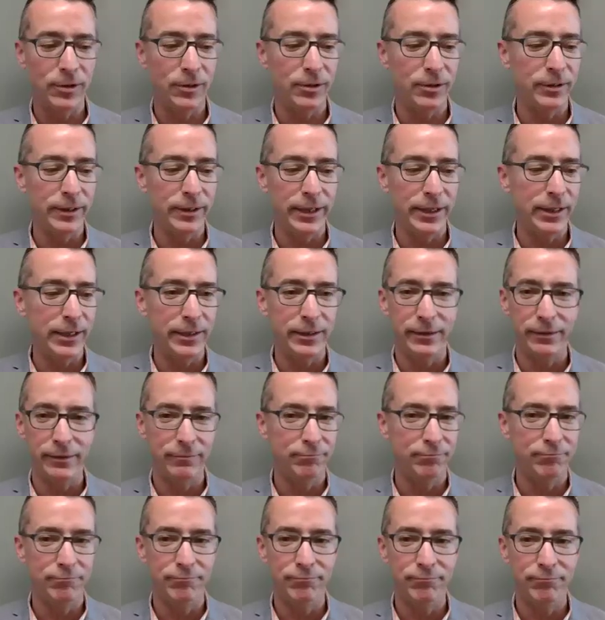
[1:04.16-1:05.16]
are
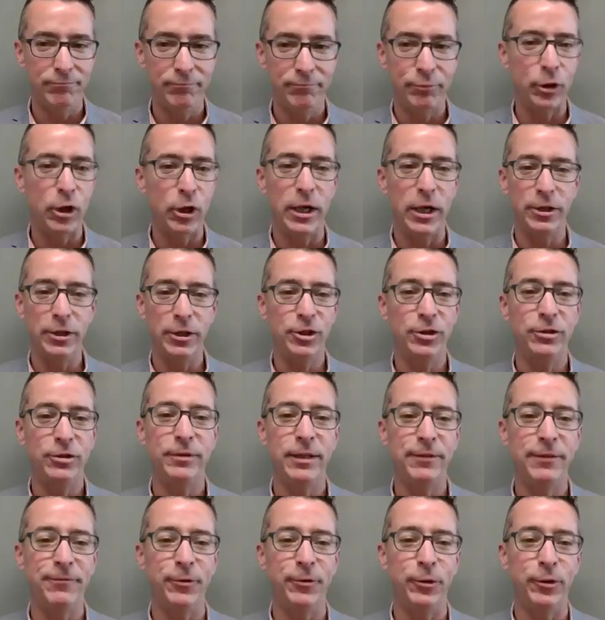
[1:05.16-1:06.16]
eating brunch
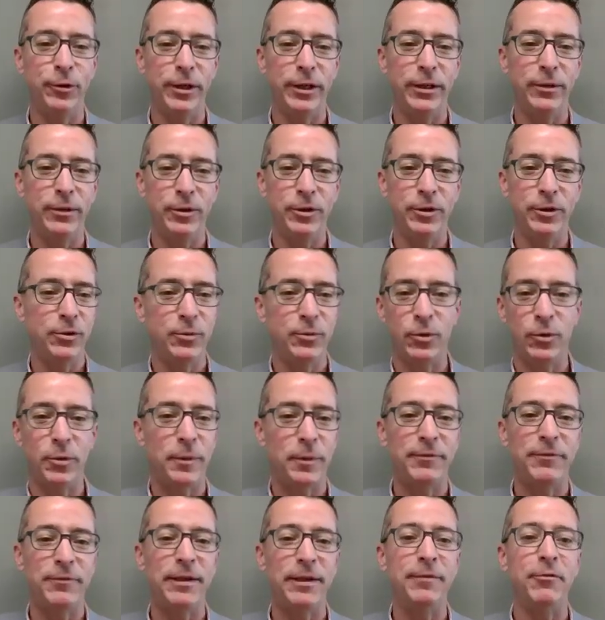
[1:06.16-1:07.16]
at Foodie, which is one
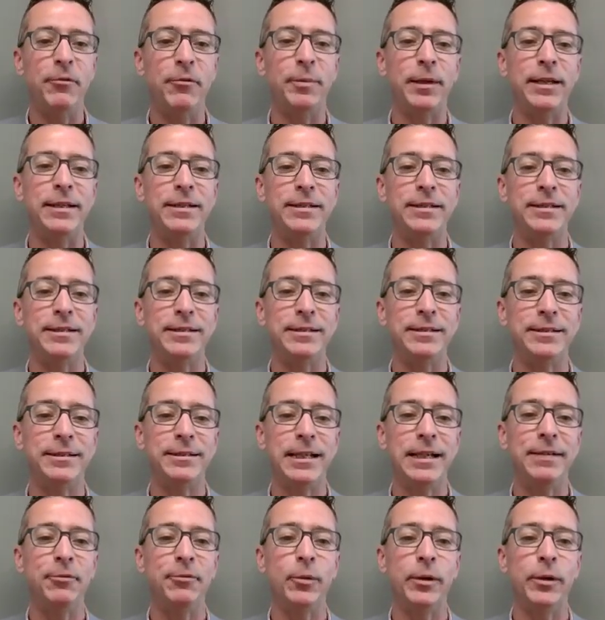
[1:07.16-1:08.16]
of my favorite
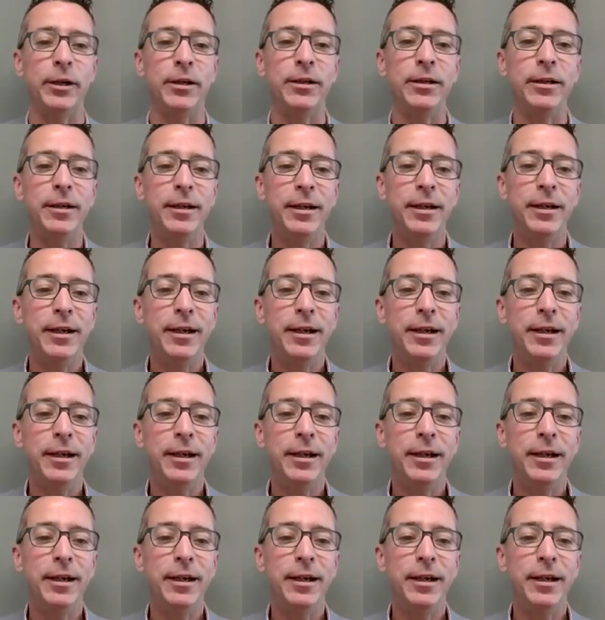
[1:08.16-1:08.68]
places everywhere.